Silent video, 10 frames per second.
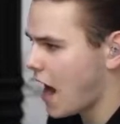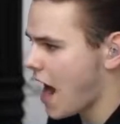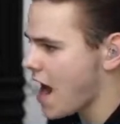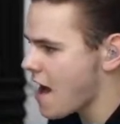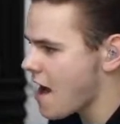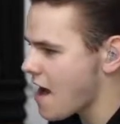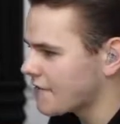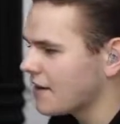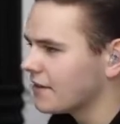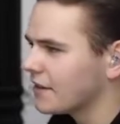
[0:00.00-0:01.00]
Ah,
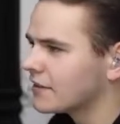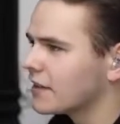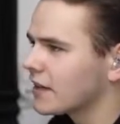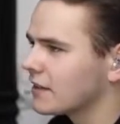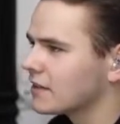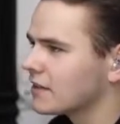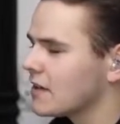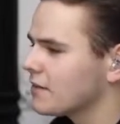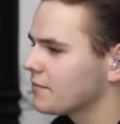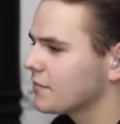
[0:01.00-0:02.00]
there it is. I can see
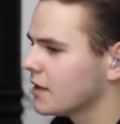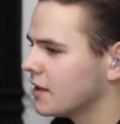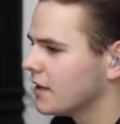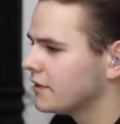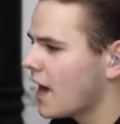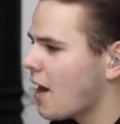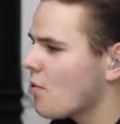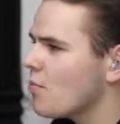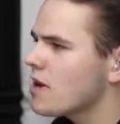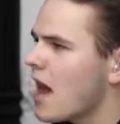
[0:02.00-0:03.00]
it. Now,
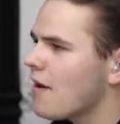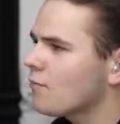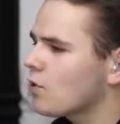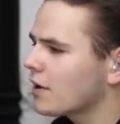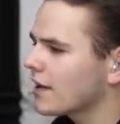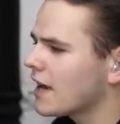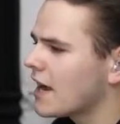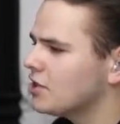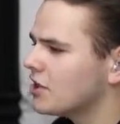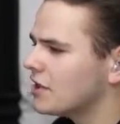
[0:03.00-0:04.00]
will we have working
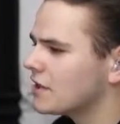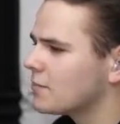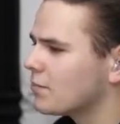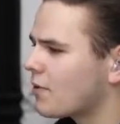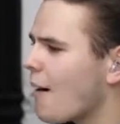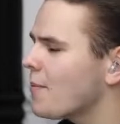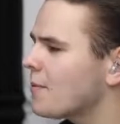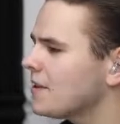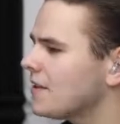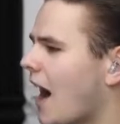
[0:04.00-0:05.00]
engines?
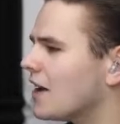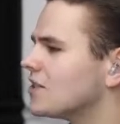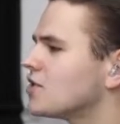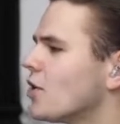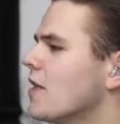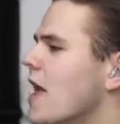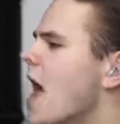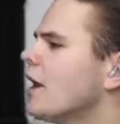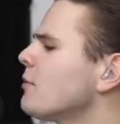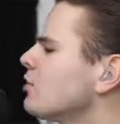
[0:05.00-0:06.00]
Probably not. So,
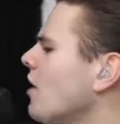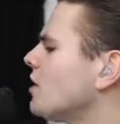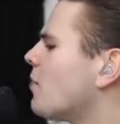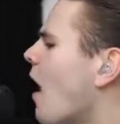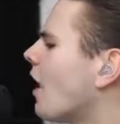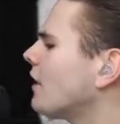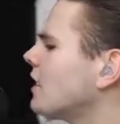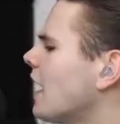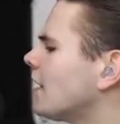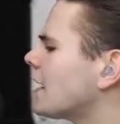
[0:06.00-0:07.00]
let me try to spawn
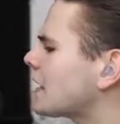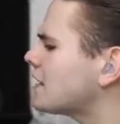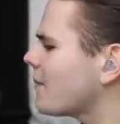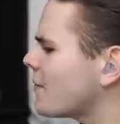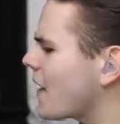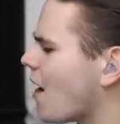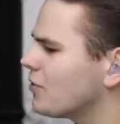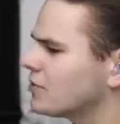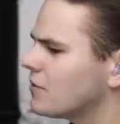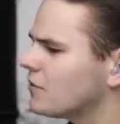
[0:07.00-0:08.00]
in at like
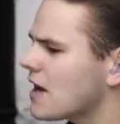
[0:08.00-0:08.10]
7,000